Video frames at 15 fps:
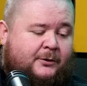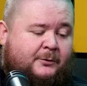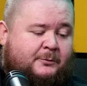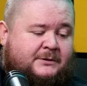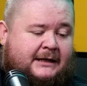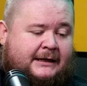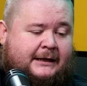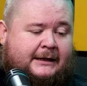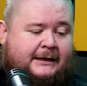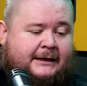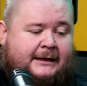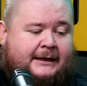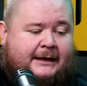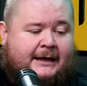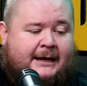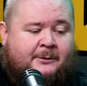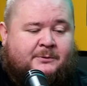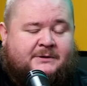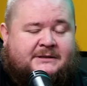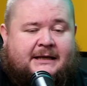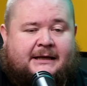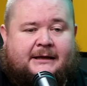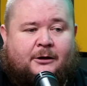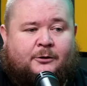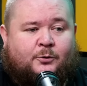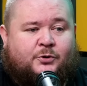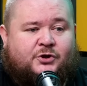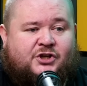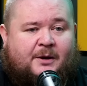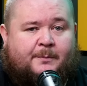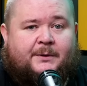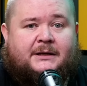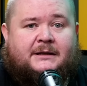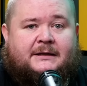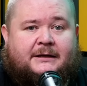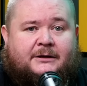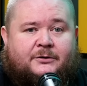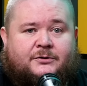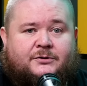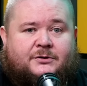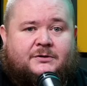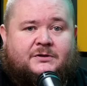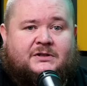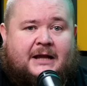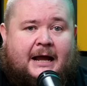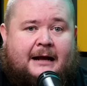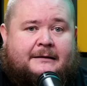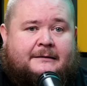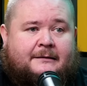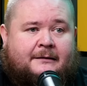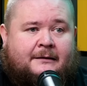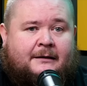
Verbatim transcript: It was like a, it was like a load of shipping containers stacked